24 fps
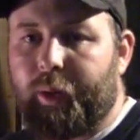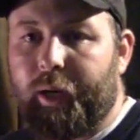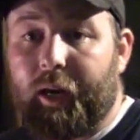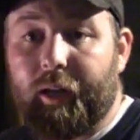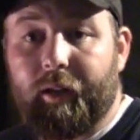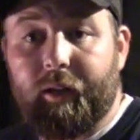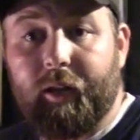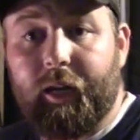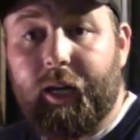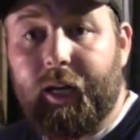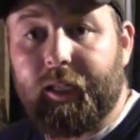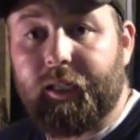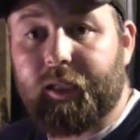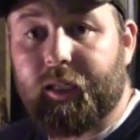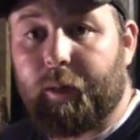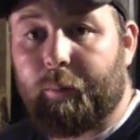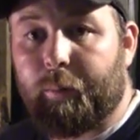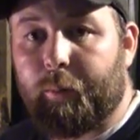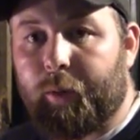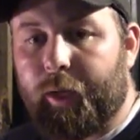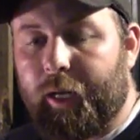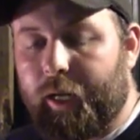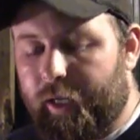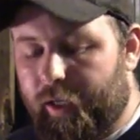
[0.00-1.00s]
out in the next
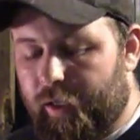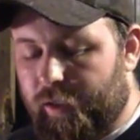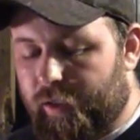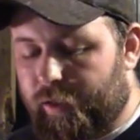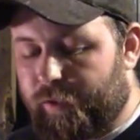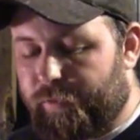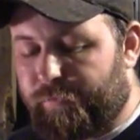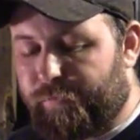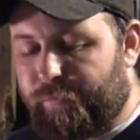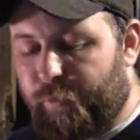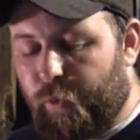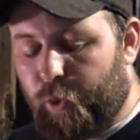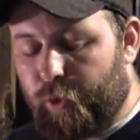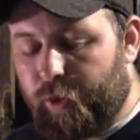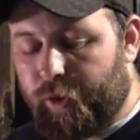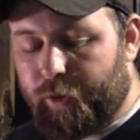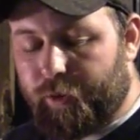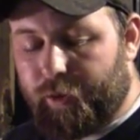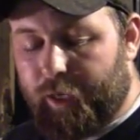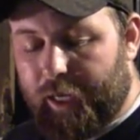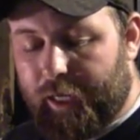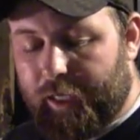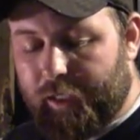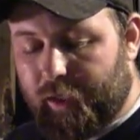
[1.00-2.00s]
couple days for you
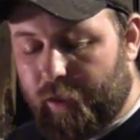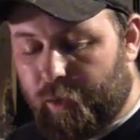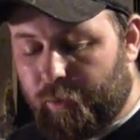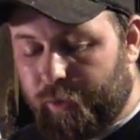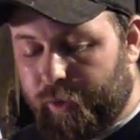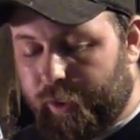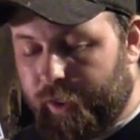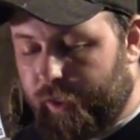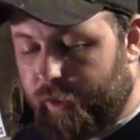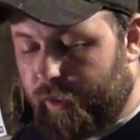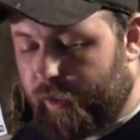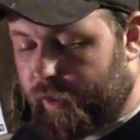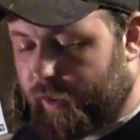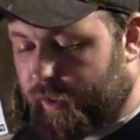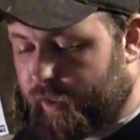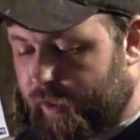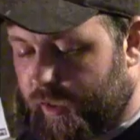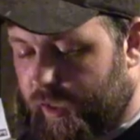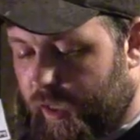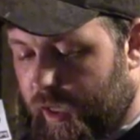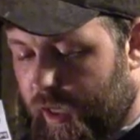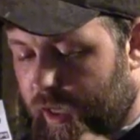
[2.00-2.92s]
guys on this.